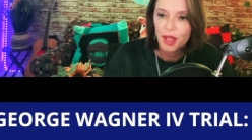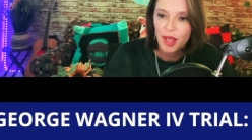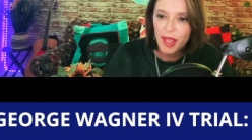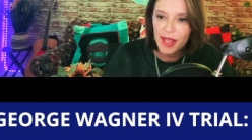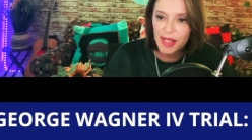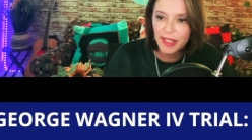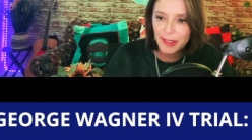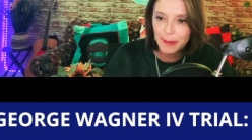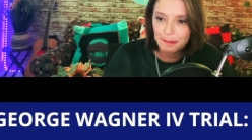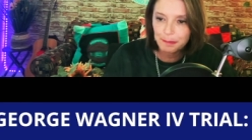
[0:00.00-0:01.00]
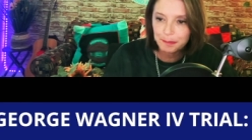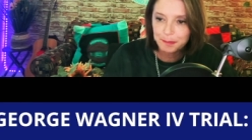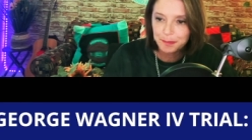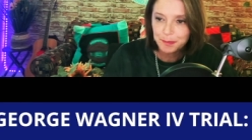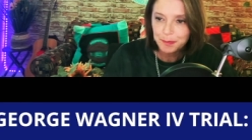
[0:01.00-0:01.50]
And,
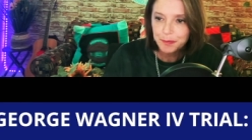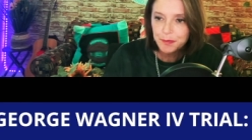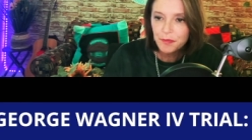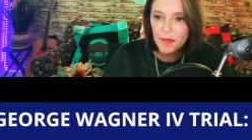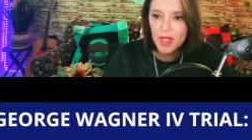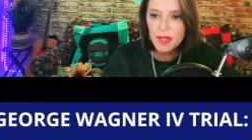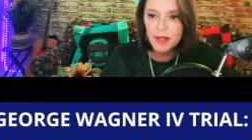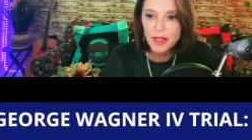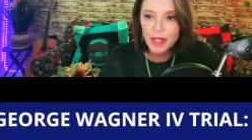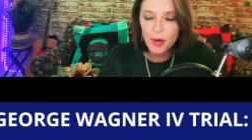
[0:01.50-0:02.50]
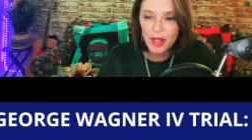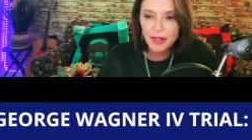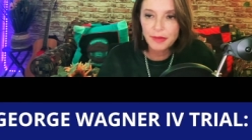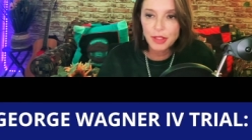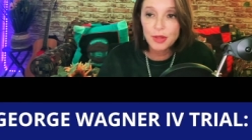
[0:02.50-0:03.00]
you know,
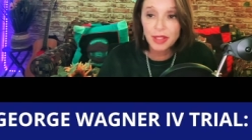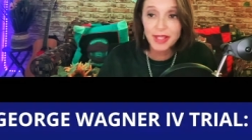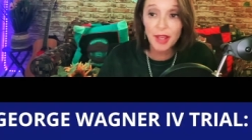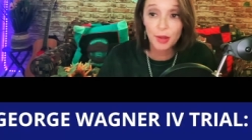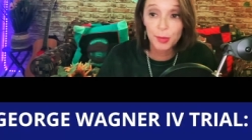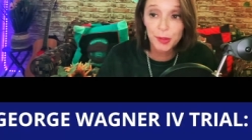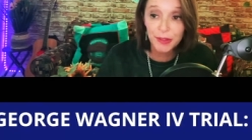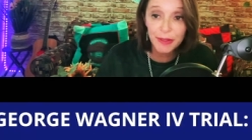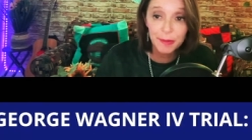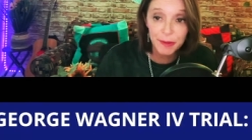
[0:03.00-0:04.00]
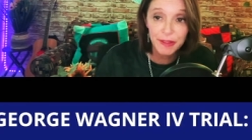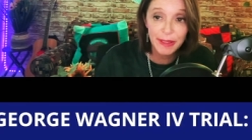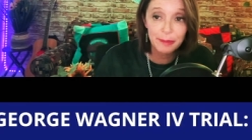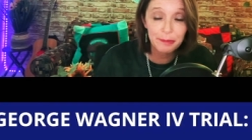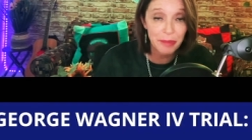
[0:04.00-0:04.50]
it, you could tell it really,
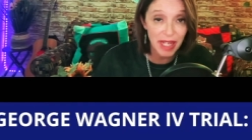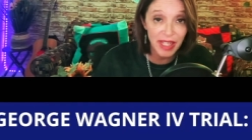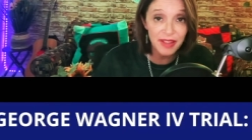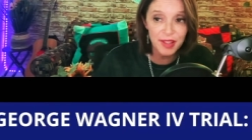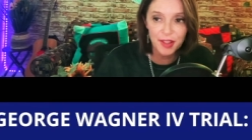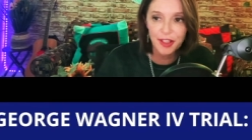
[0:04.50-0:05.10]
really Painted her.